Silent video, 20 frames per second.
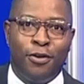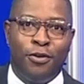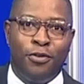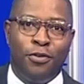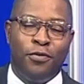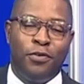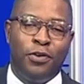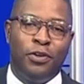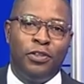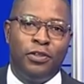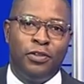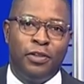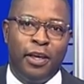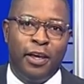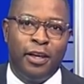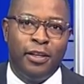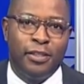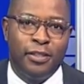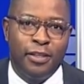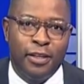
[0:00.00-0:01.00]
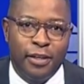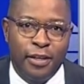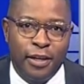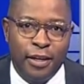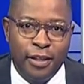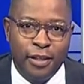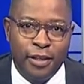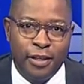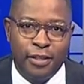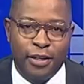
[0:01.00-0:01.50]
controversial case in
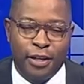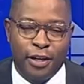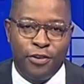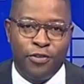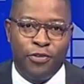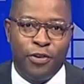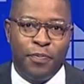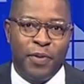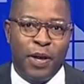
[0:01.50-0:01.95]
this country.